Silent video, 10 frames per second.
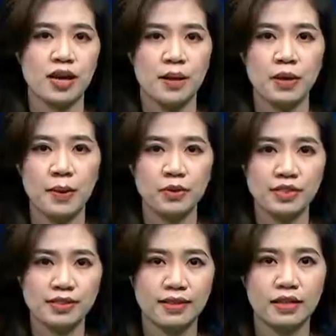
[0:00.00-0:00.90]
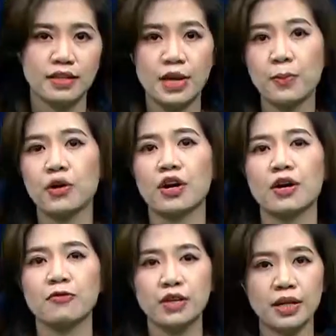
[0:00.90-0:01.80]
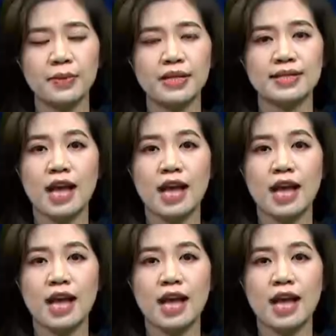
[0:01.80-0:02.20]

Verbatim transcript: published the number of Vietnamese